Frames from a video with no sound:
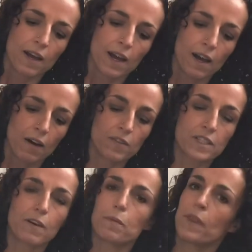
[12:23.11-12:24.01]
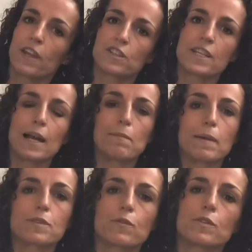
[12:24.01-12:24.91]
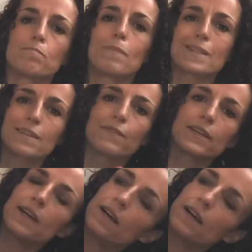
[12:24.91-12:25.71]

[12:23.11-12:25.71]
Obviously I put that on a time lapse, so it was massively